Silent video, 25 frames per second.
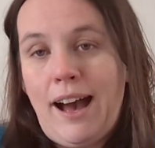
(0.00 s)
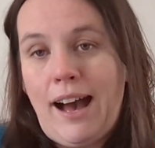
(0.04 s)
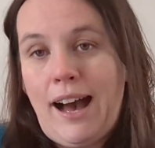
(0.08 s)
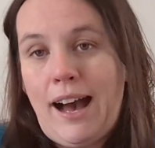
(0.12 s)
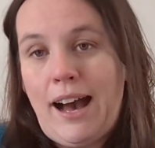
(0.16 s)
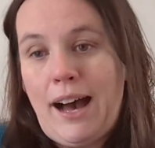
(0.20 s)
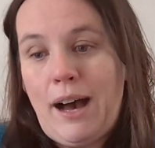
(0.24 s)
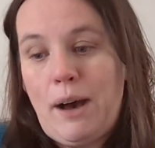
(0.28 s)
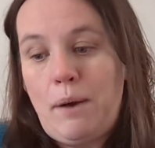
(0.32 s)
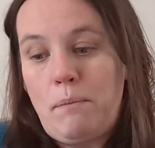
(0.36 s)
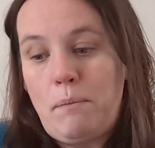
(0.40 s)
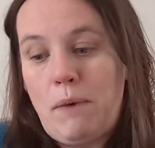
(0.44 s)

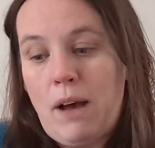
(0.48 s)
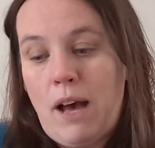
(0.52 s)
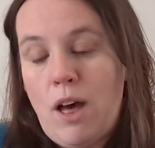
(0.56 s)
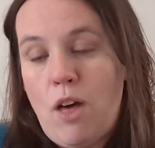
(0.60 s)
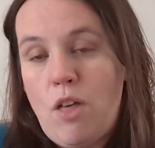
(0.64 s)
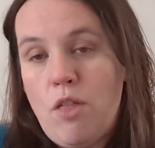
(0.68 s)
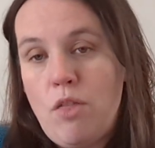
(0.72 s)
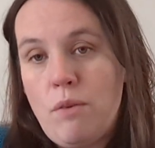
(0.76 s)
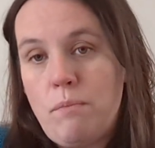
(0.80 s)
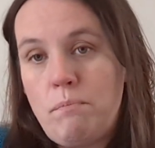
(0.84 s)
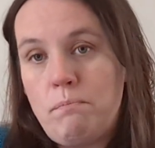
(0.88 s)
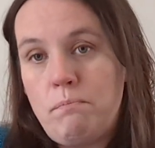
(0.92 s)

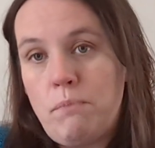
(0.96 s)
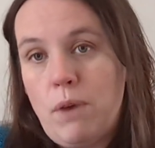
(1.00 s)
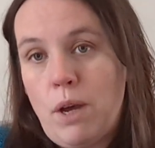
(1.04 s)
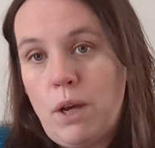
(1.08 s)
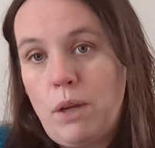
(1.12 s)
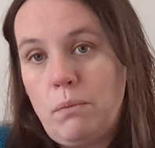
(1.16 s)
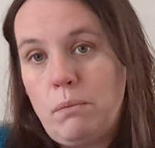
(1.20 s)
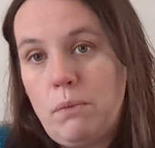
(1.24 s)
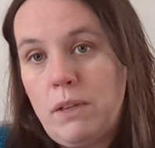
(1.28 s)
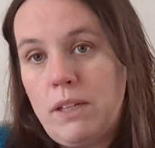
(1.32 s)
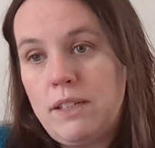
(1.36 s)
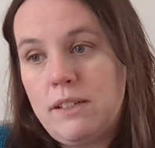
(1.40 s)
At the
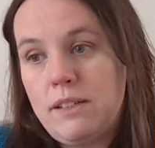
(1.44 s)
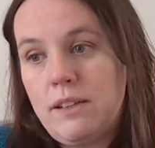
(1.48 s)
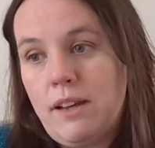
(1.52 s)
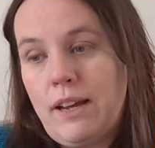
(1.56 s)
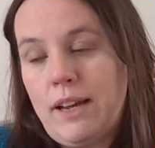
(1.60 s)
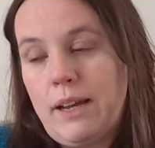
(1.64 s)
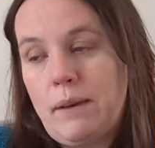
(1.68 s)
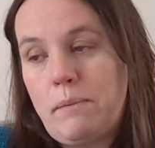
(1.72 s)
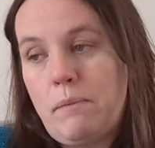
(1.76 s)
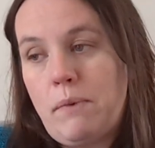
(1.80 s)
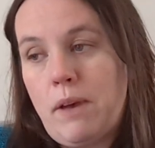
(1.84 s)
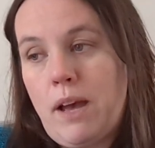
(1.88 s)
moment
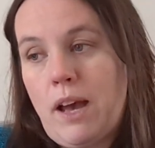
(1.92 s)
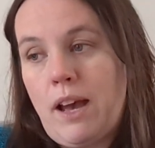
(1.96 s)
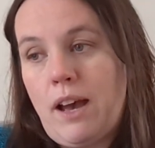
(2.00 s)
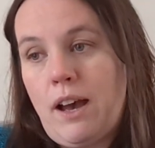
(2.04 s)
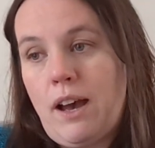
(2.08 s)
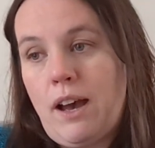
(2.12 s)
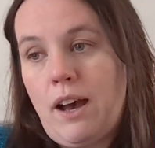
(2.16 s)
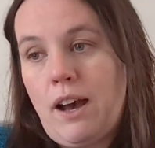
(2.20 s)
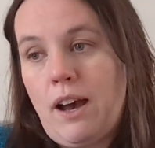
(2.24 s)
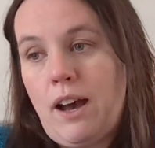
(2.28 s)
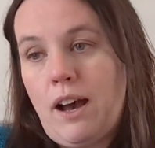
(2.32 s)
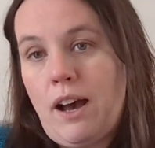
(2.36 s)
I am
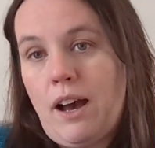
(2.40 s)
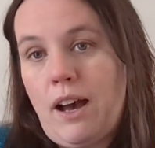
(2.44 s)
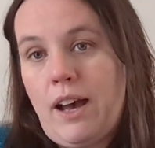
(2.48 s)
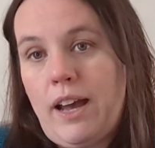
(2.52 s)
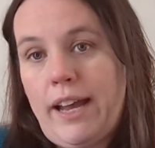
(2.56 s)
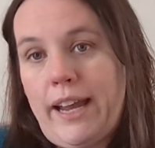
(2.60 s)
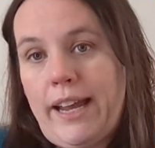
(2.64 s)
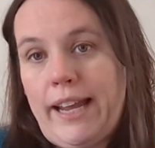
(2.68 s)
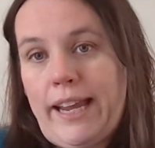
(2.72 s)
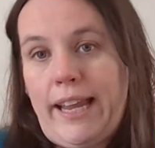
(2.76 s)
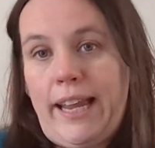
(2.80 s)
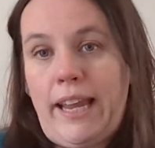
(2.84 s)

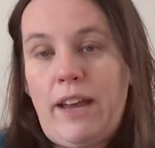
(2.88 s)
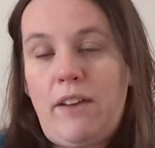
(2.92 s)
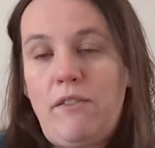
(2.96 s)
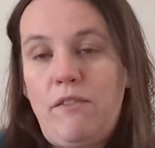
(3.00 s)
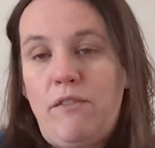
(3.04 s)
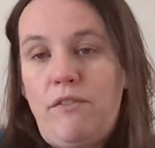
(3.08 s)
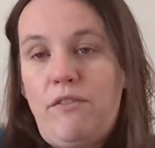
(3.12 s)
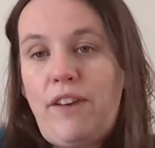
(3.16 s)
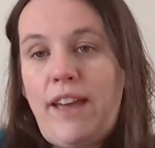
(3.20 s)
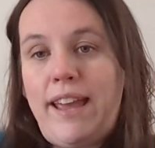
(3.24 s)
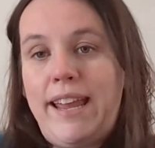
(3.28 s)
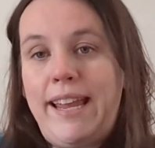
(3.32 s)
a
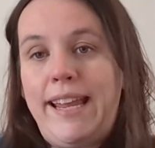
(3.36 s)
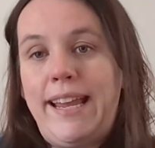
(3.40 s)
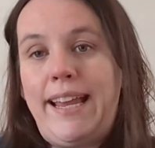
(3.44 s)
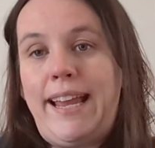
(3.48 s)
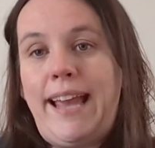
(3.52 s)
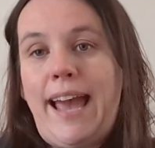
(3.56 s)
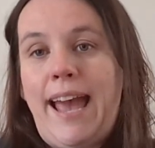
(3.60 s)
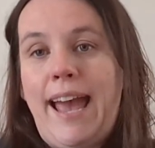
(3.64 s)
vague